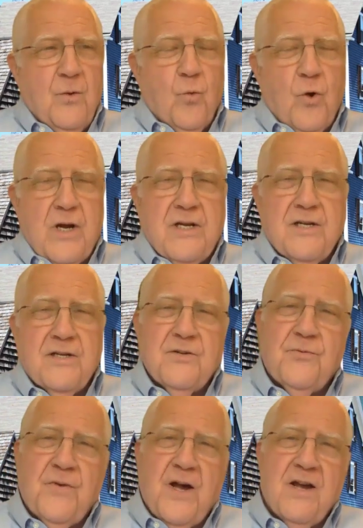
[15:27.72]
one
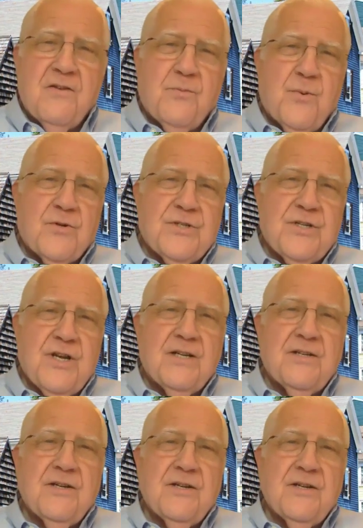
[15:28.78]
to five percent